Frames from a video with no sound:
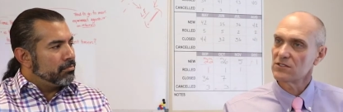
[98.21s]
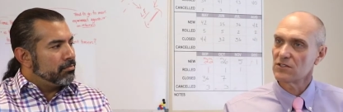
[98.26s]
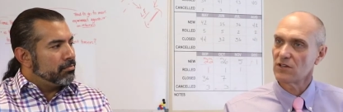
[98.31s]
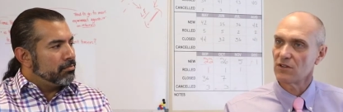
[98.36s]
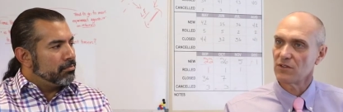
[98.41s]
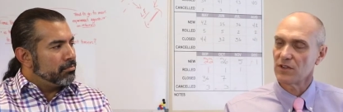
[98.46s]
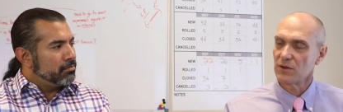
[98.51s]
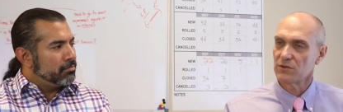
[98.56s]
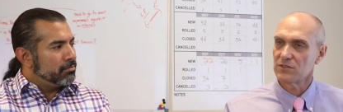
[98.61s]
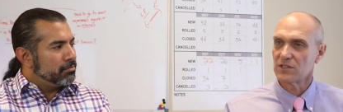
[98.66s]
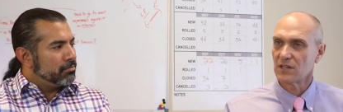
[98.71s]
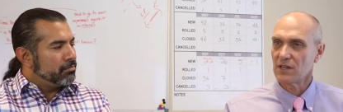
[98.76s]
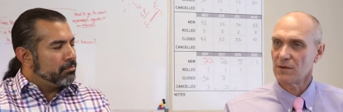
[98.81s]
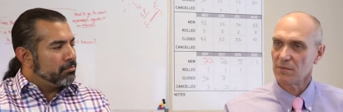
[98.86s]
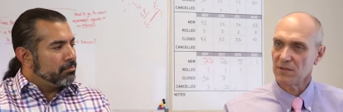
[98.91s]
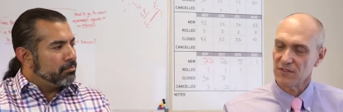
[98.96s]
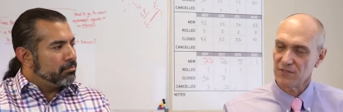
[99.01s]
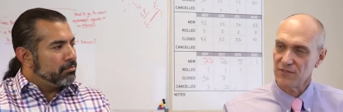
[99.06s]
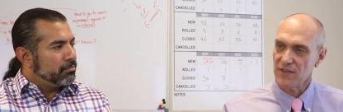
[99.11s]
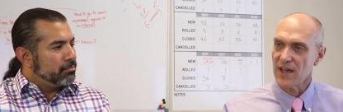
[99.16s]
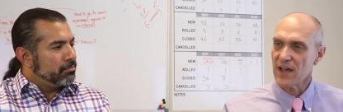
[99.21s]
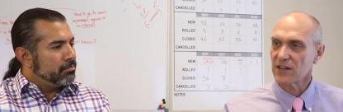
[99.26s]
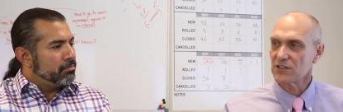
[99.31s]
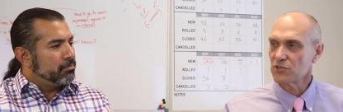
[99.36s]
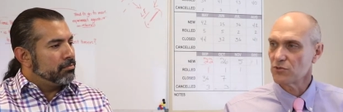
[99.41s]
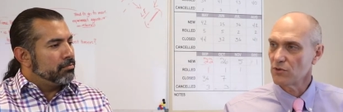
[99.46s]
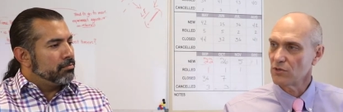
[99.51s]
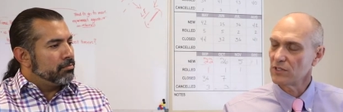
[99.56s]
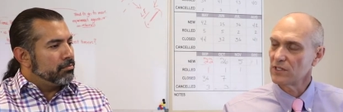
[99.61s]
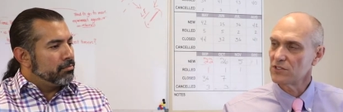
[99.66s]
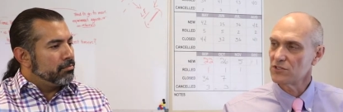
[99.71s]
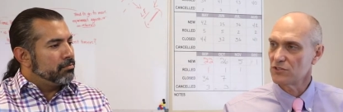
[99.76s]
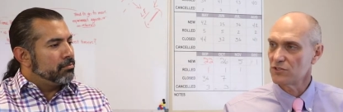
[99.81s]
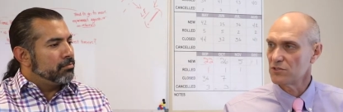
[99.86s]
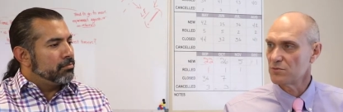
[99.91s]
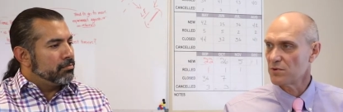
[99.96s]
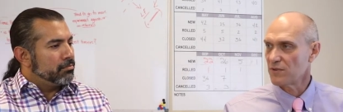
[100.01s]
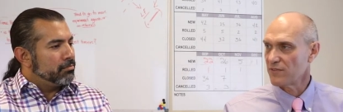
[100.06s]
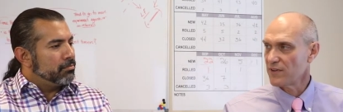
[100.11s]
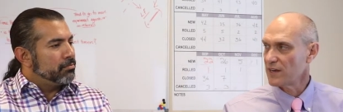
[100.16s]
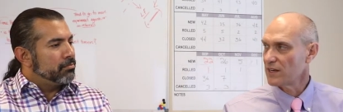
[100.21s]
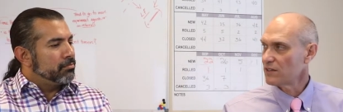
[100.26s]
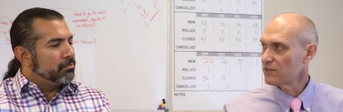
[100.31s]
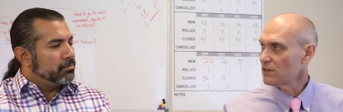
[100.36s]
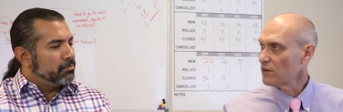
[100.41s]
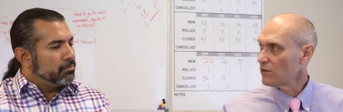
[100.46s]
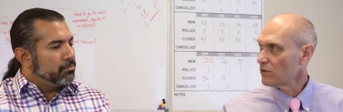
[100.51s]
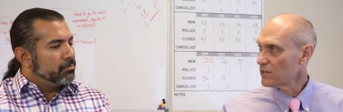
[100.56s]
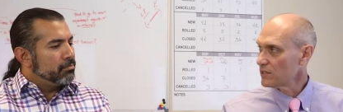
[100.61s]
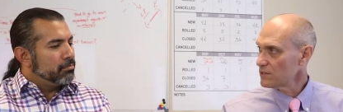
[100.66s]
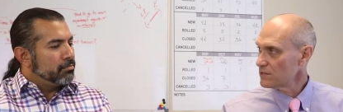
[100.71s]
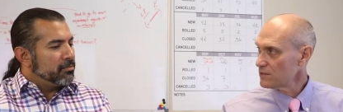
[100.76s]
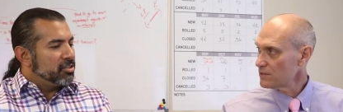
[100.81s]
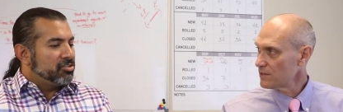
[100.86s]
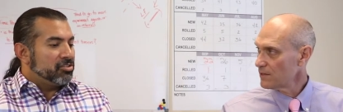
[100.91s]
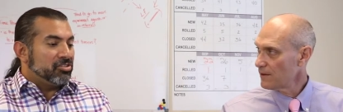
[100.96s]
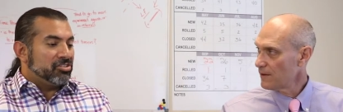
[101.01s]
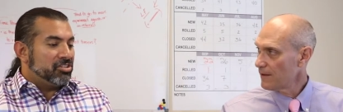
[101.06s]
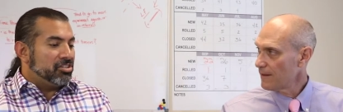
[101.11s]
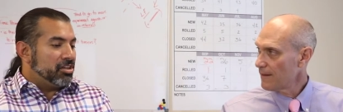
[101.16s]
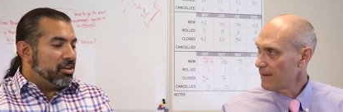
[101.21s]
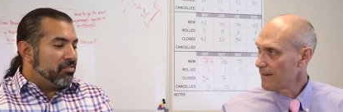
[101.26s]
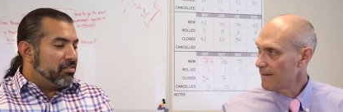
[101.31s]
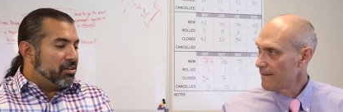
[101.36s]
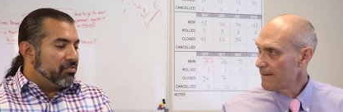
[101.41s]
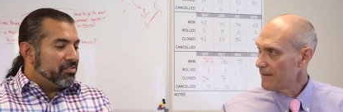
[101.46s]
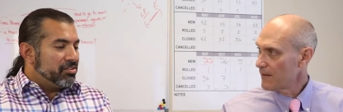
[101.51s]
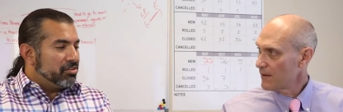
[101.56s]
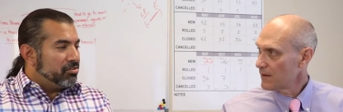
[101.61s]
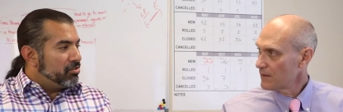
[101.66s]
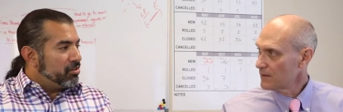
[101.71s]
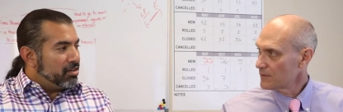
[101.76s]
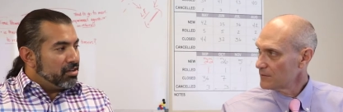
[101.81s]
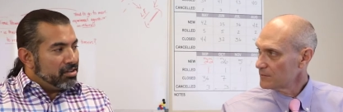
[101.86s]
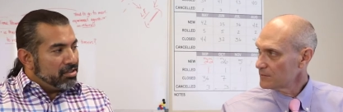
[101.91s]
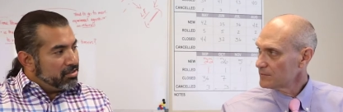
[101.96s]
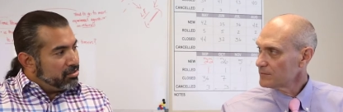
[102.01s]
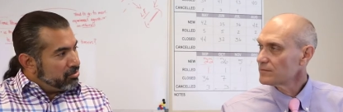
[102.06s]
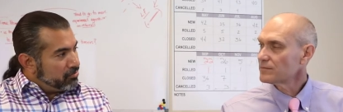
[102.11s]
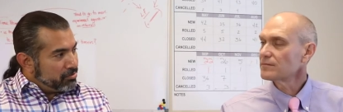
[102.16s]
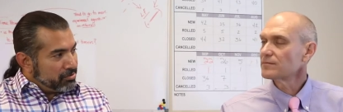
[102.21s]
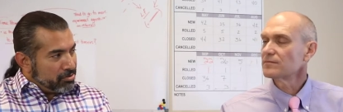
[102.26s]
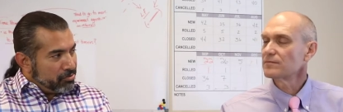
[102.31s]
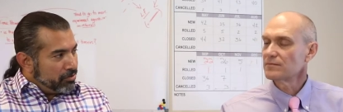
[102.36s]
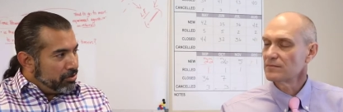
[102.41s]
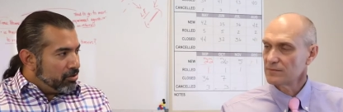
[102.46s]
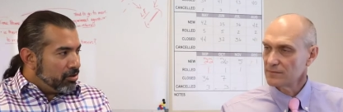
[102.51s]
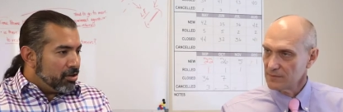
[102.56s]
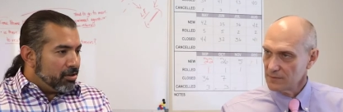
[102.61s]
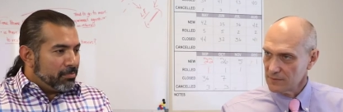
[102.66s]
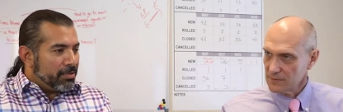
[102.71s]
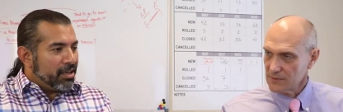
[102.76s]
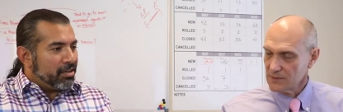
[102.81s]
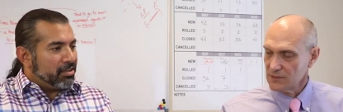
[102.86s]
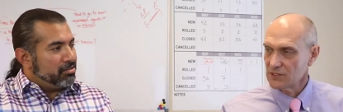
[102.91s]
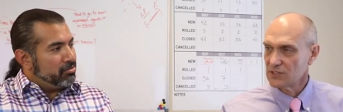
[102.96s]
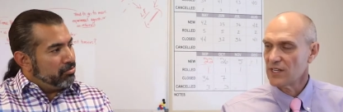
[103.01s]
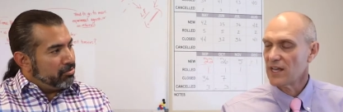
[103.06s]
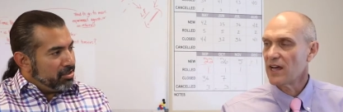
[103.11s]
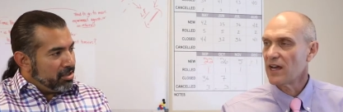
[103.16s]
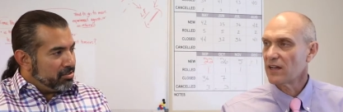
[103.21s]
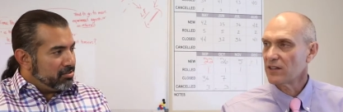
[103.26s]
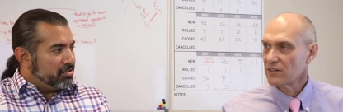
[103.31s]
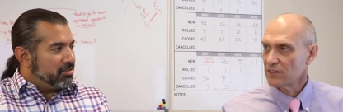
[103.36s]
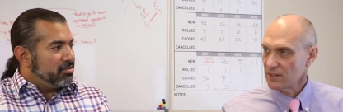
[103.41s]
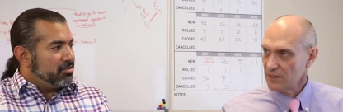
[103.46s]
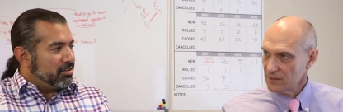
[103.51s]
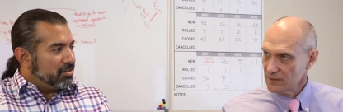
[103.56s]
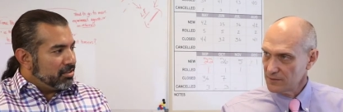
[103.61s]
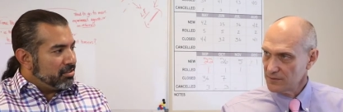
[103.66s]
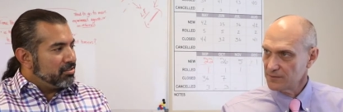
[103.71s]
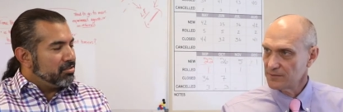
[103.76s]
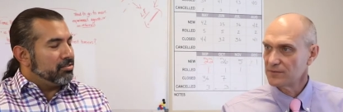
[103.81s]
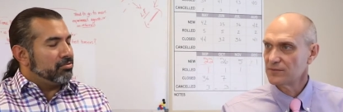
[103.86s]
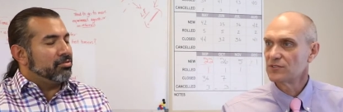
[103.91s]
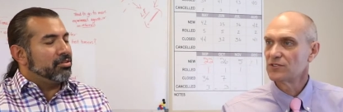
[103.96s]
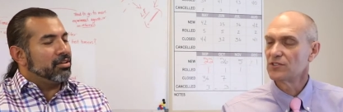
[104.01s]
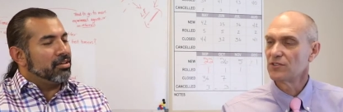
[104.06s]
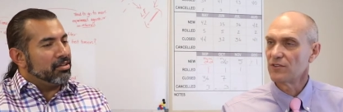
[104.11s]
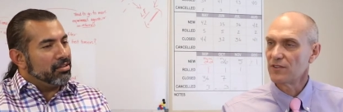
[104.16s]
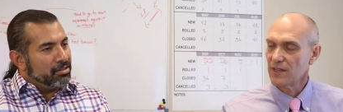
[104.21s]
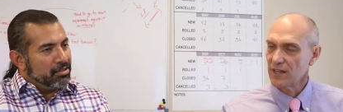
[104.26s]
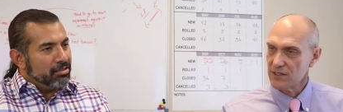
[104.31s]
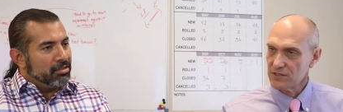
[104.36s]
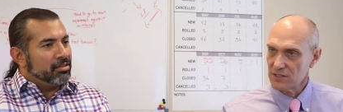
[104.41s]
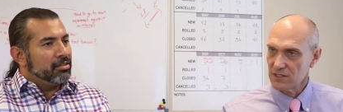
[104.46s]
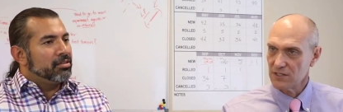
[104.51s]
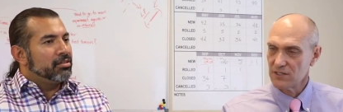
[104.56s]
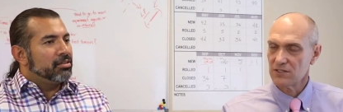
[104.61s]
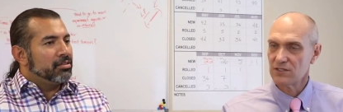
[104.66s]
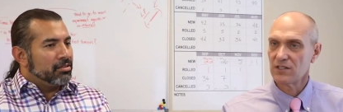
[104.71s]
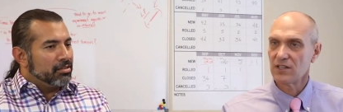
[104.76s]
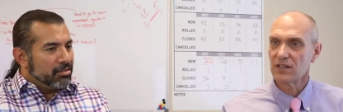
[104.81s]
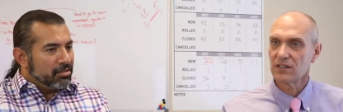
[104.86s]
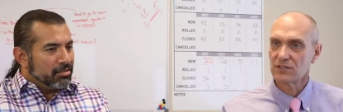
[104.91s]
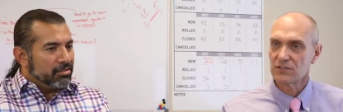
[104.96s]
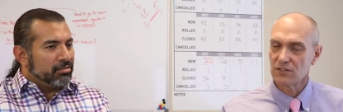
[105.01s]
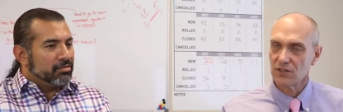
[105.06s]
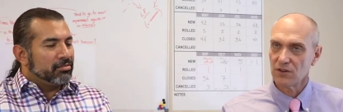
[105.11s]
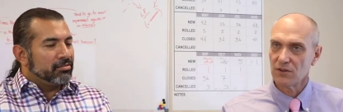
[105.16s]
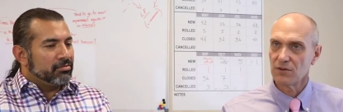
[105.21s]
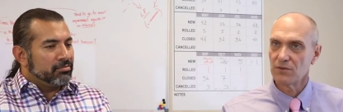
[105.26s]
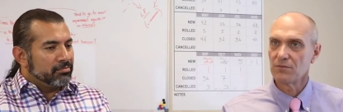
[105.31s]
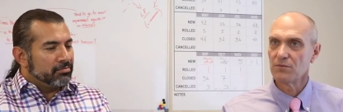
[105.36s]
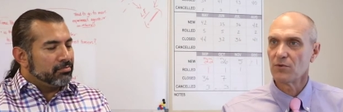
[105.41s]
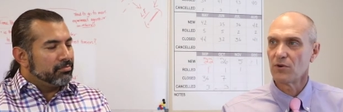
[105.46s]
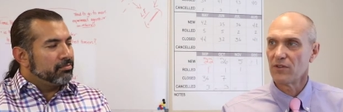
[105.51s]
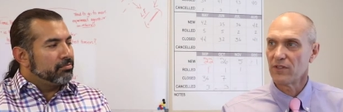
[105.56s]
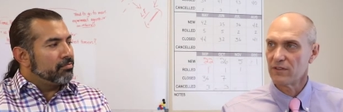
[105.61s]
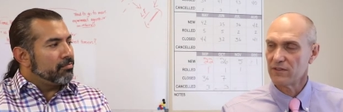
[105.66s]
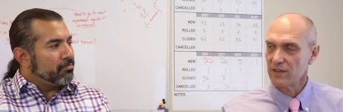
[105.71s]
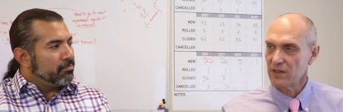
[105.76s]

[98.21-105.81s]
Speaker 1: So there was a couple of factual issues preventing notice. So she never even knew any of this was going on back in two thousand six. Okay. two thousand six. So more than